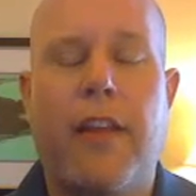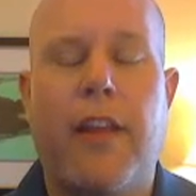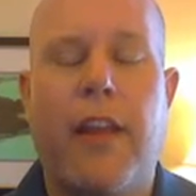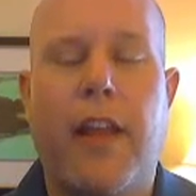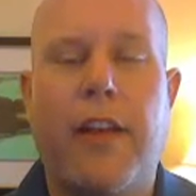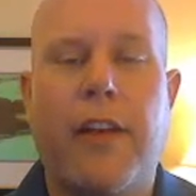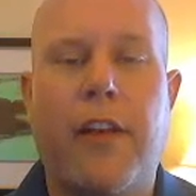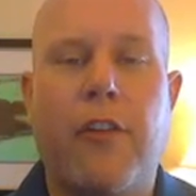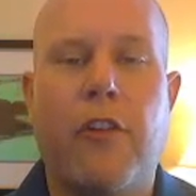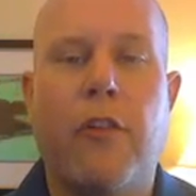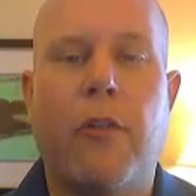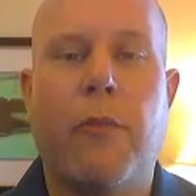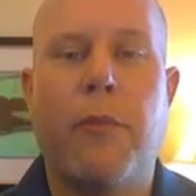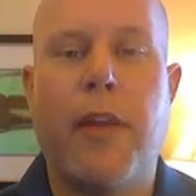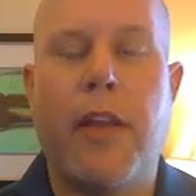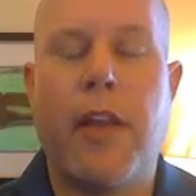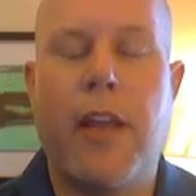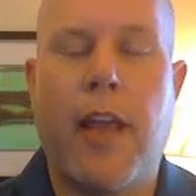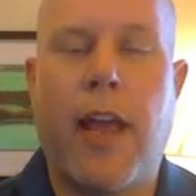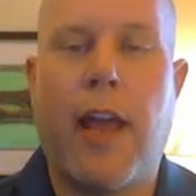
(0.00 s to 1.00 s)
and you'll
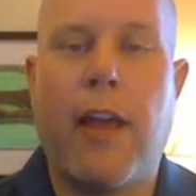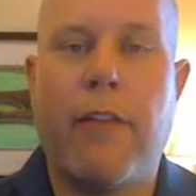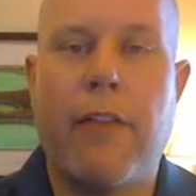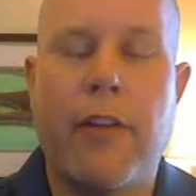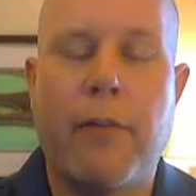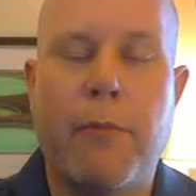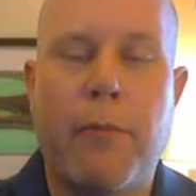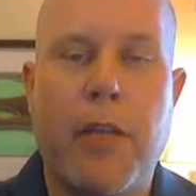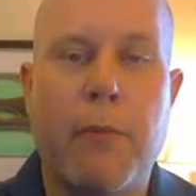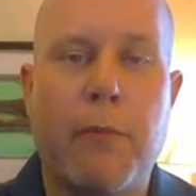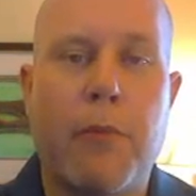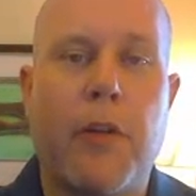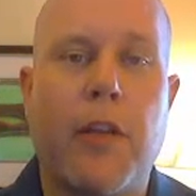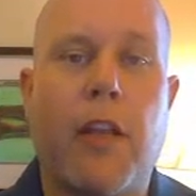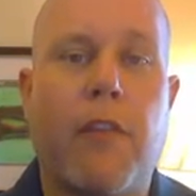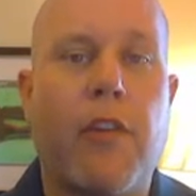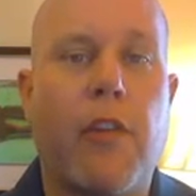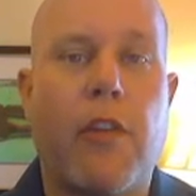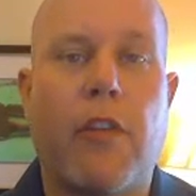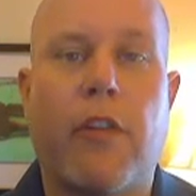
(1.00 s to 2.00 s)
be having people give you